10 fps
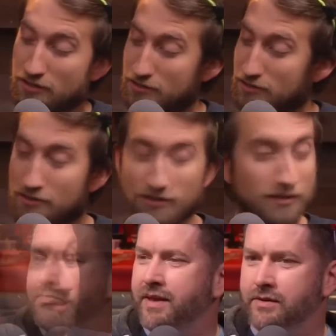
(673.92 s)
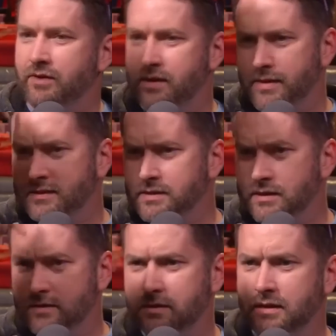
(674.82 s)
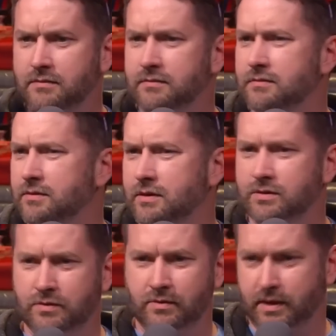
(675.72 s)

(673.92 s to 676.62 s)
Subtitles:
Gavin, hide your headband. Your headband's like you're not doing it right.